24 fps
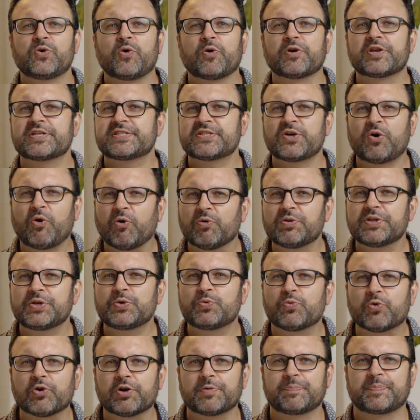Or does it only
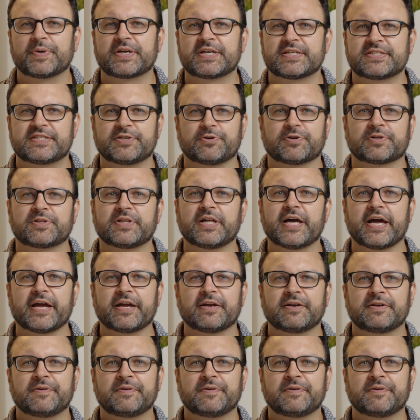work because they're Clay?